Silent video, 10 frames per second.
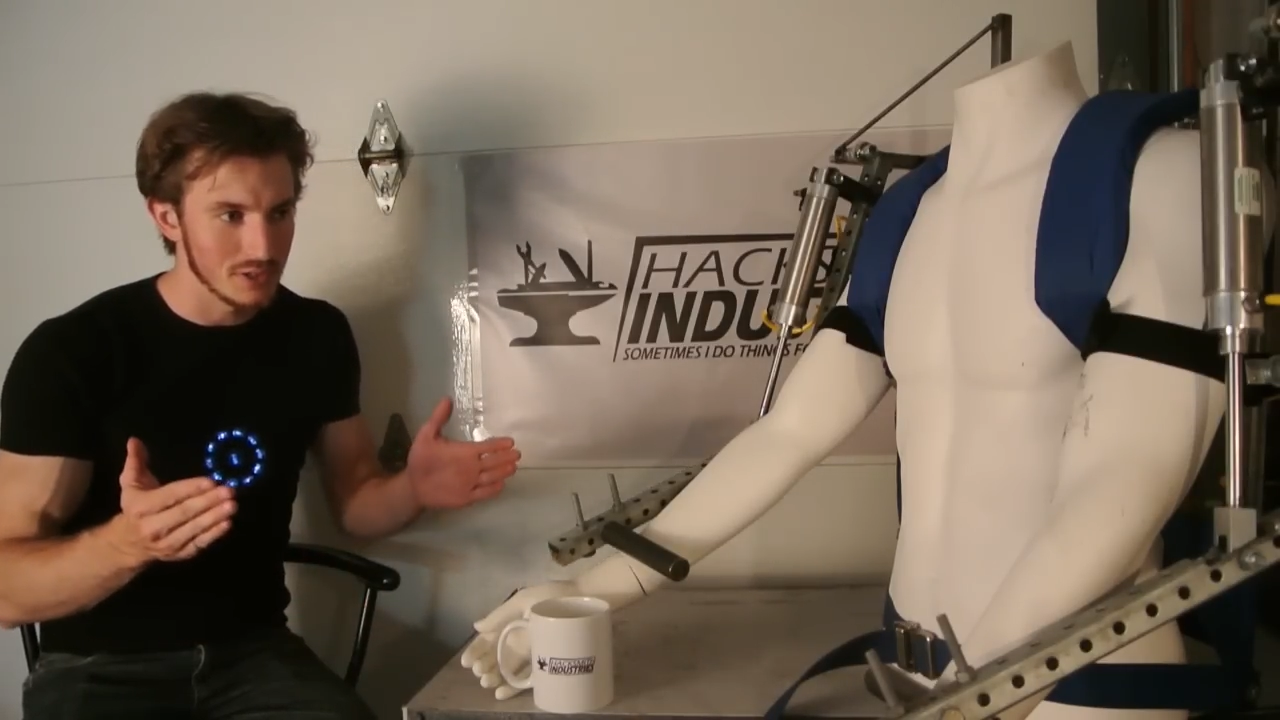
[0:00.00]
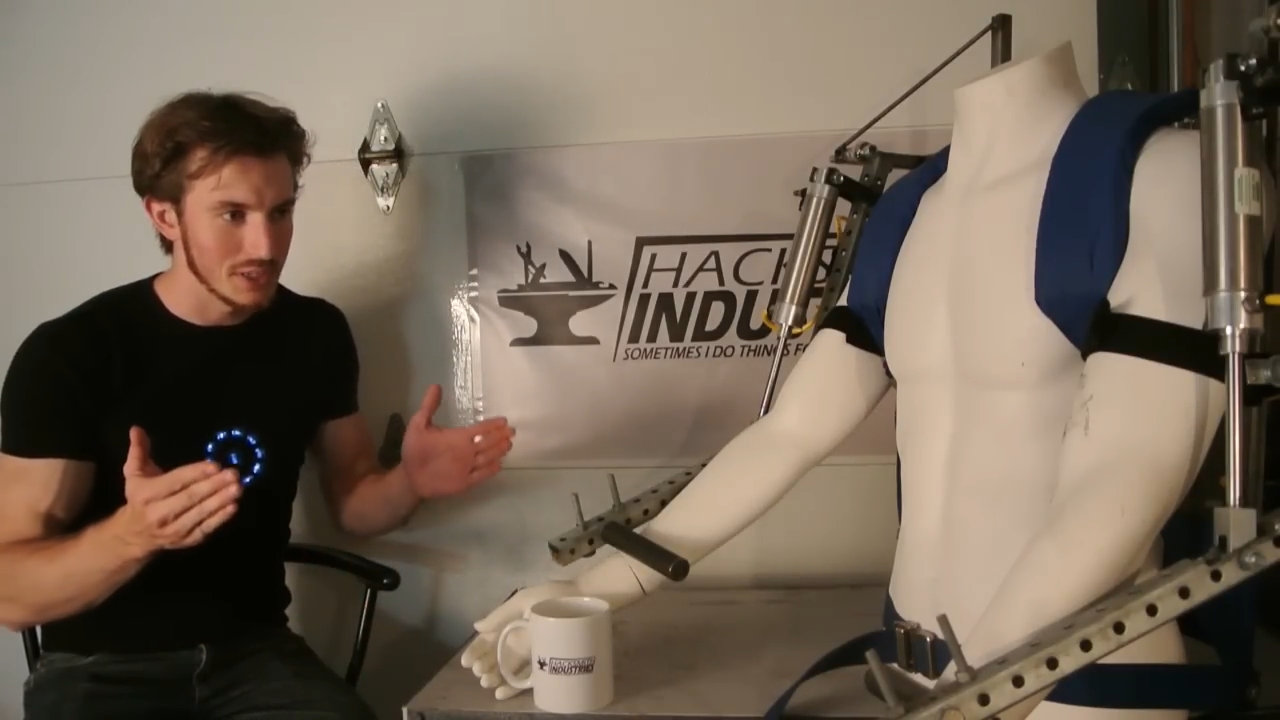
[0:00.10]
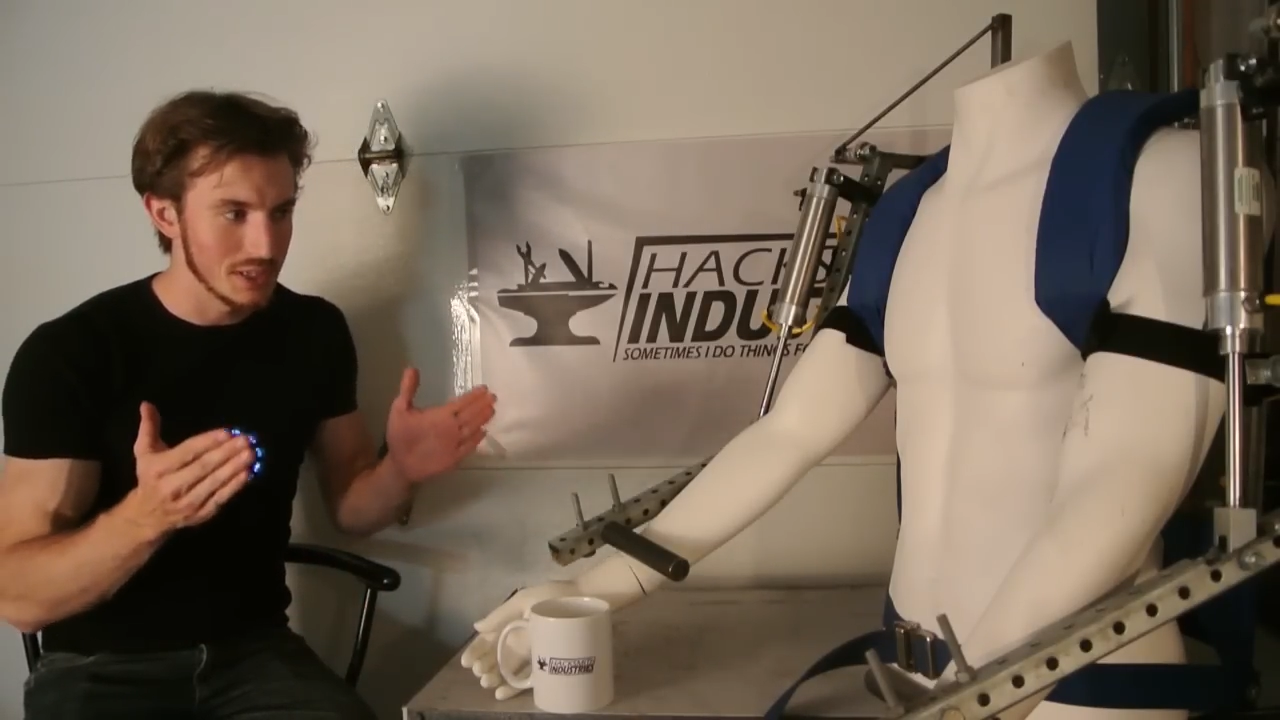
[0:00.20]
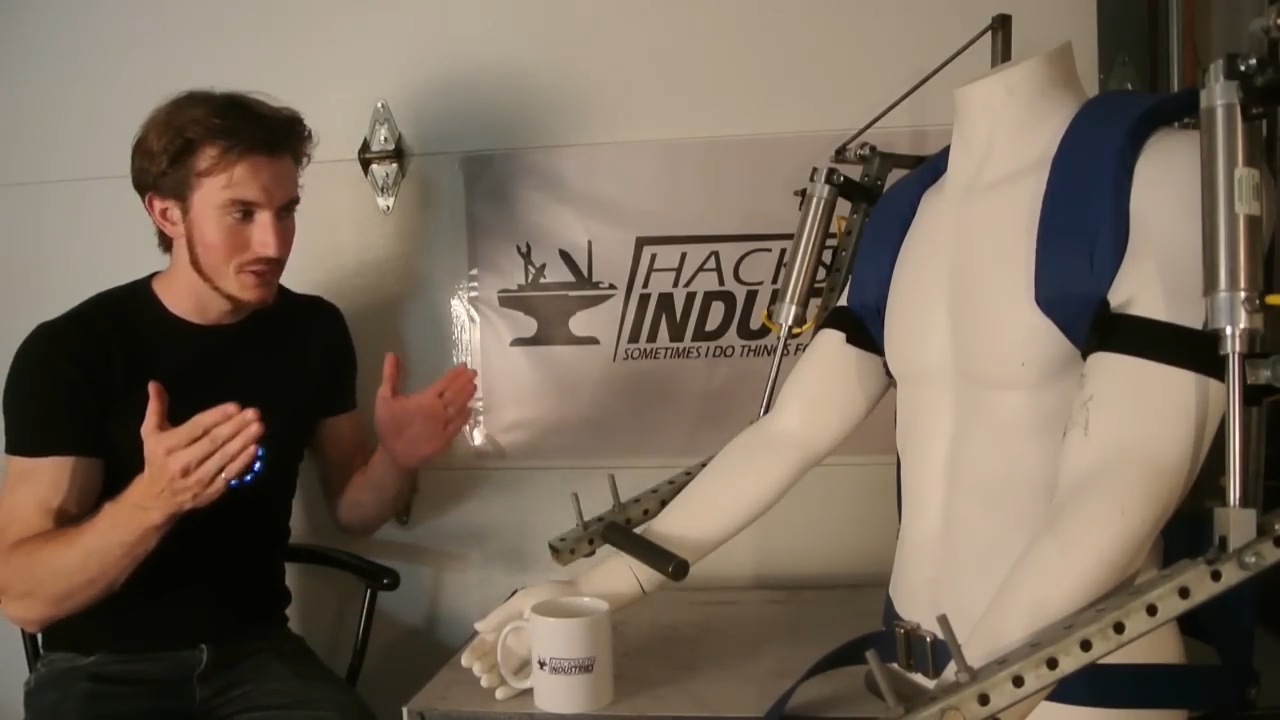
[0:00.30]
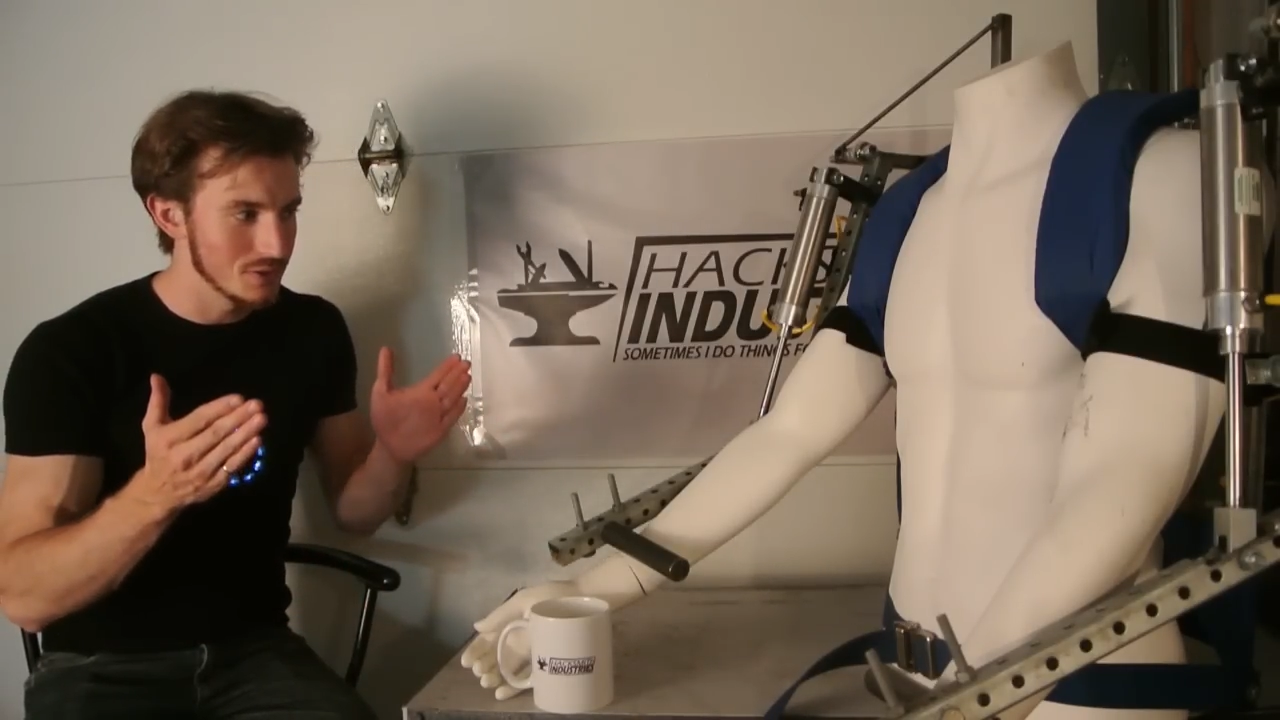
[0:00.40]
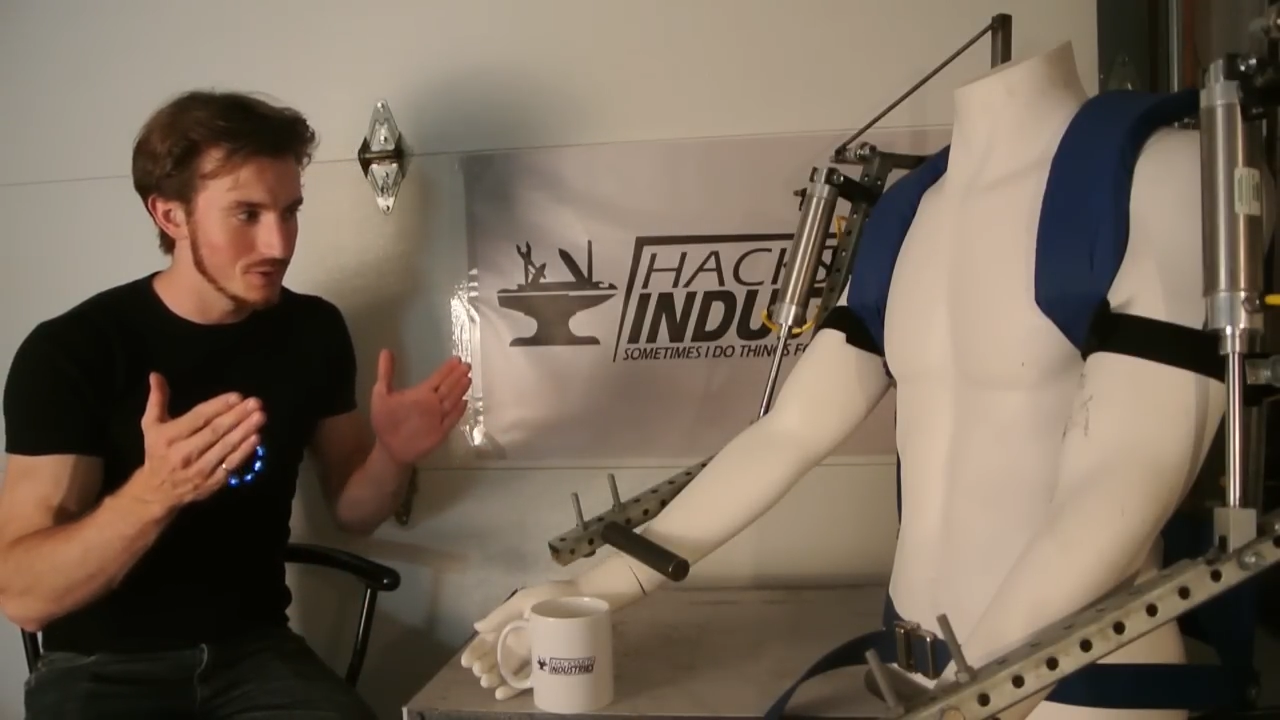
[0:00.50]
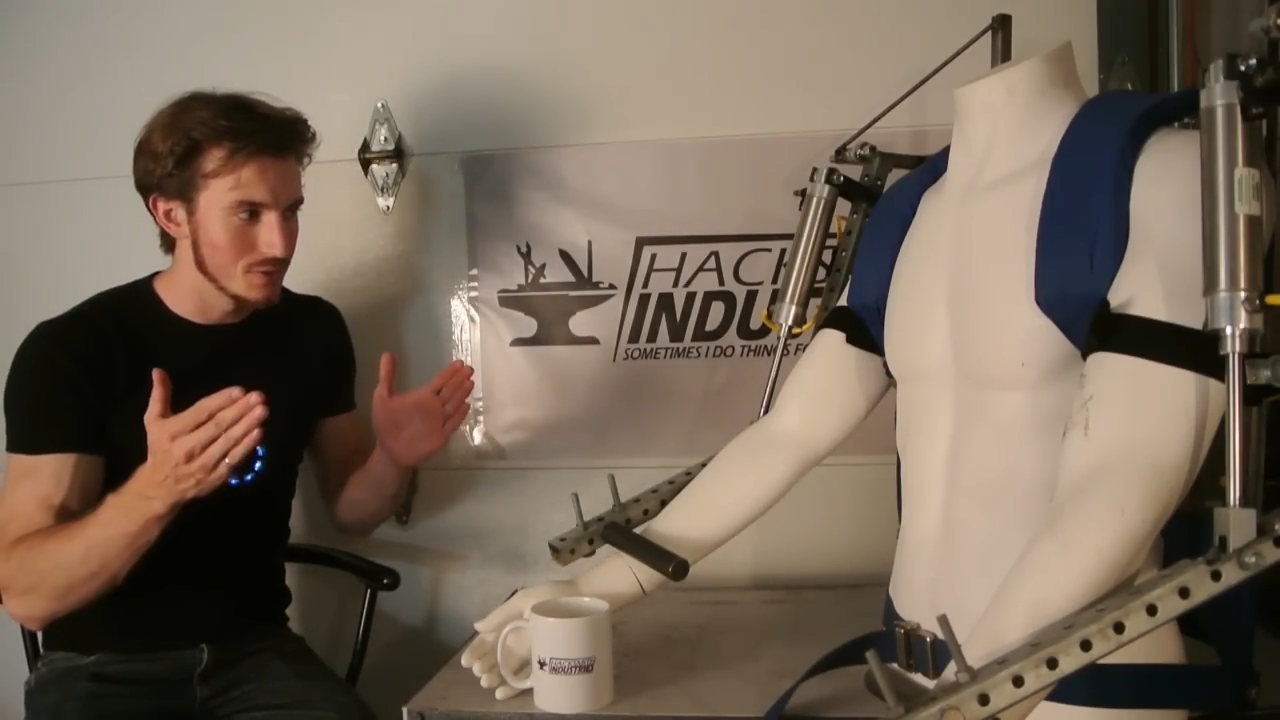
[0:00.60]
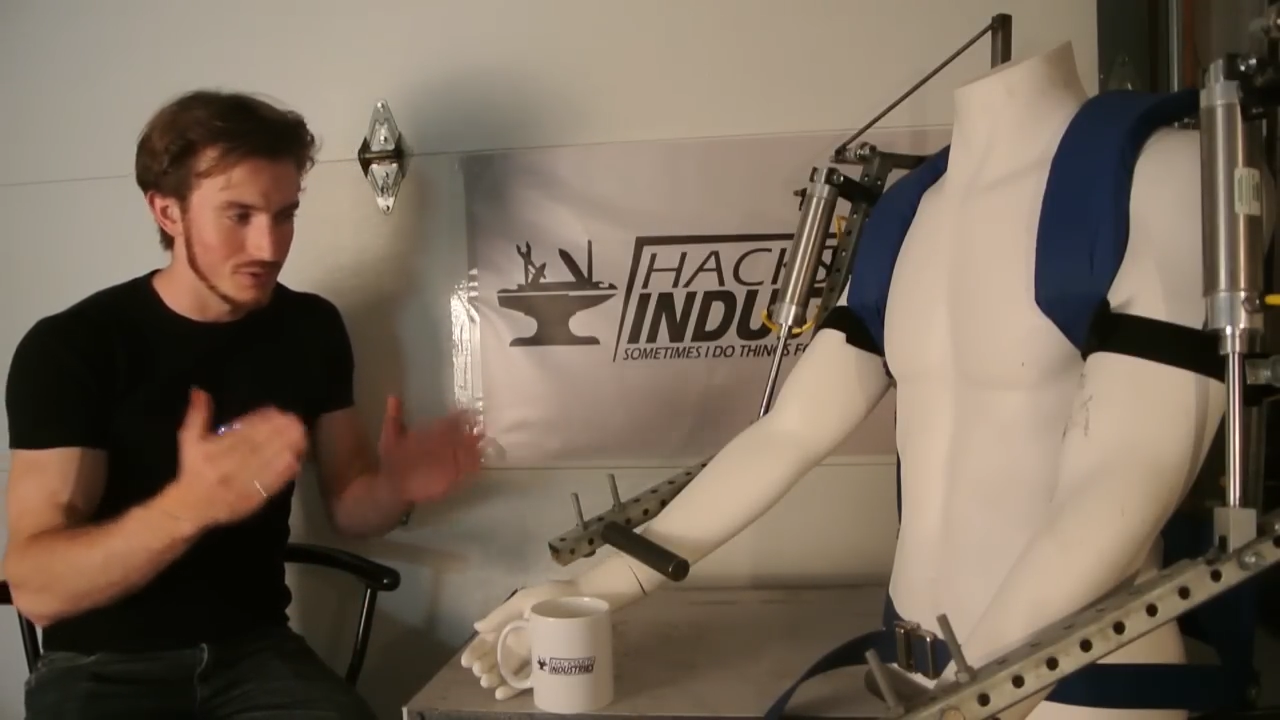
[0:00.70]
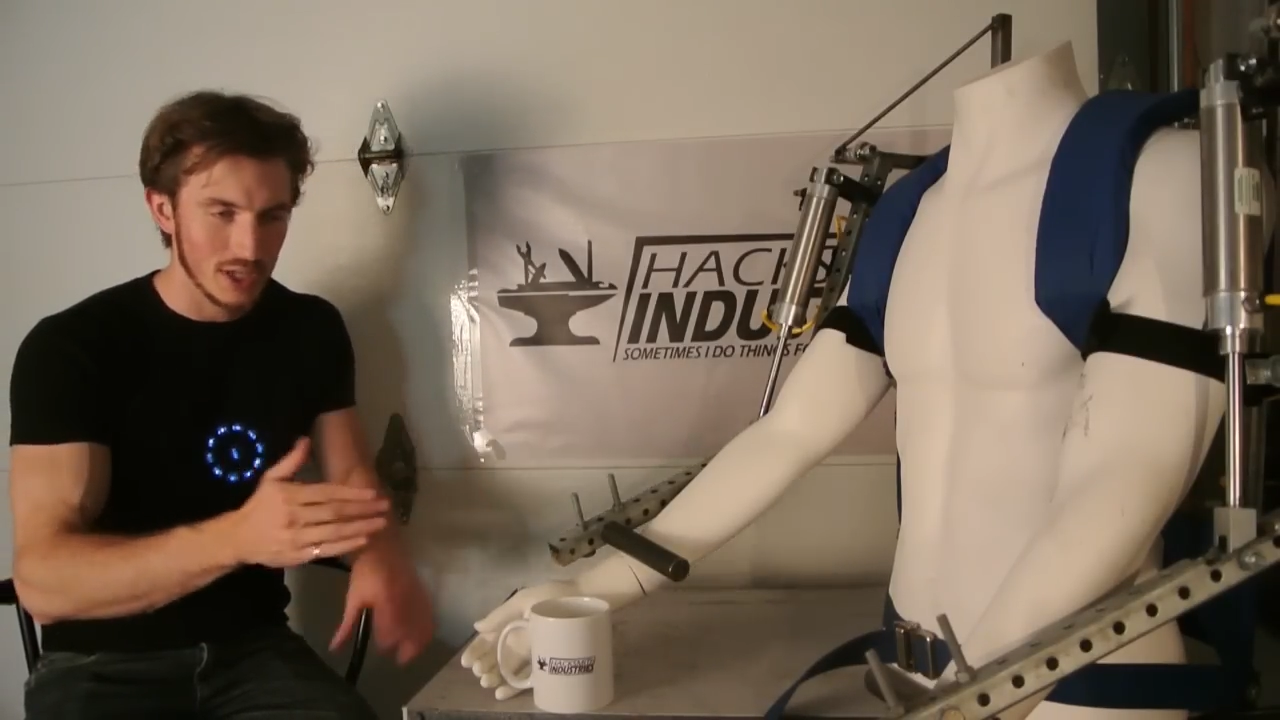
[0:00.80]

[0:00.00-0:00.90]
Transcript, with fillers: I needed to